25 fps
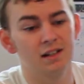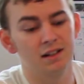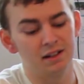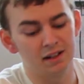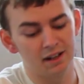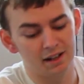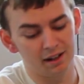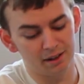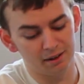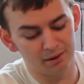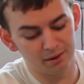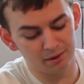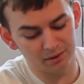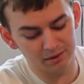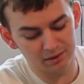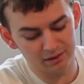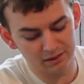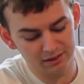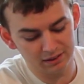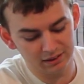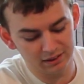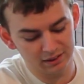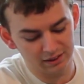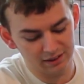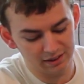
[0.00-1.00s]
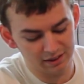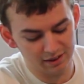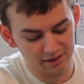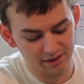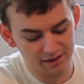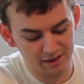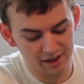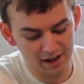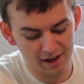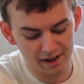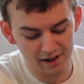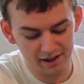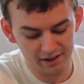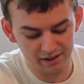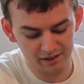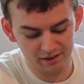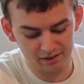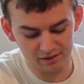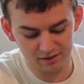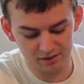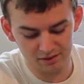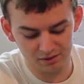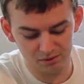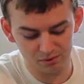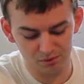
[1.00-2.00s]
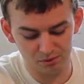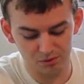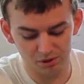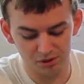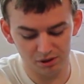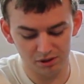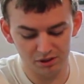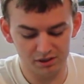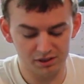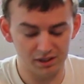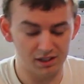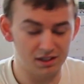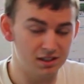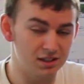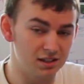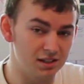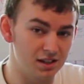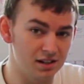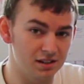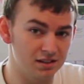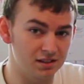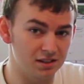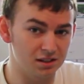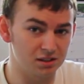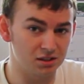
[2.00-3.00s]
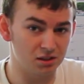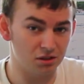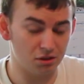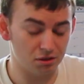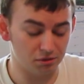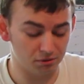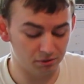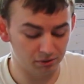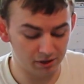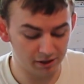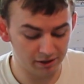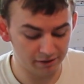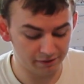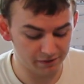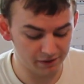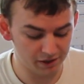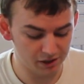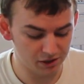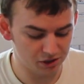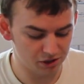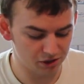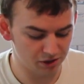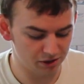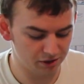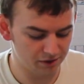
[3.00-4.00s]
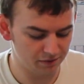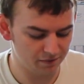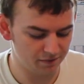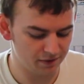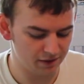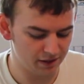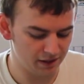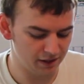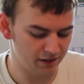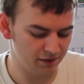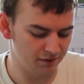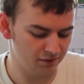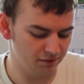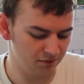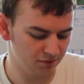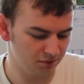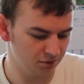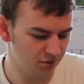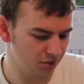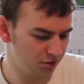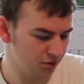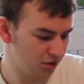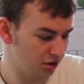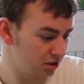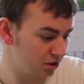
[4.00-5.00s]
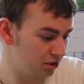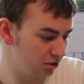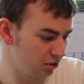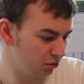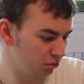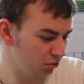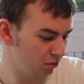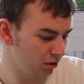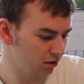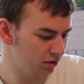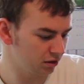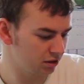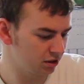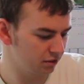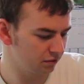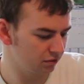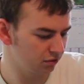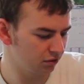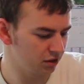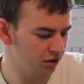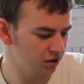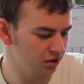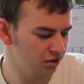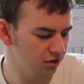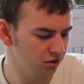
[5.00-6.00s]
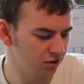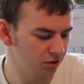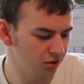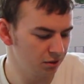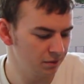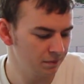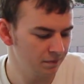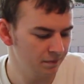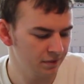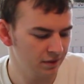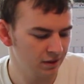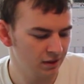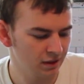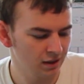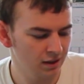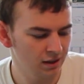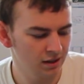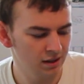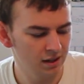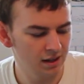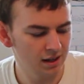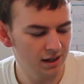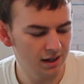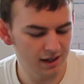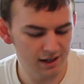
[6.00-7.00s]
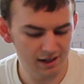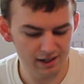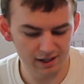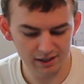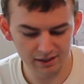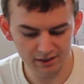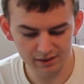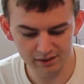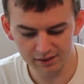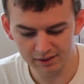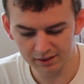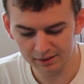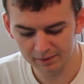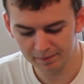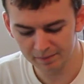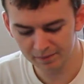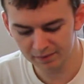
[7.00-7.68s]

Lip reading: Now that was a CSS3 feature that was still relatively new, and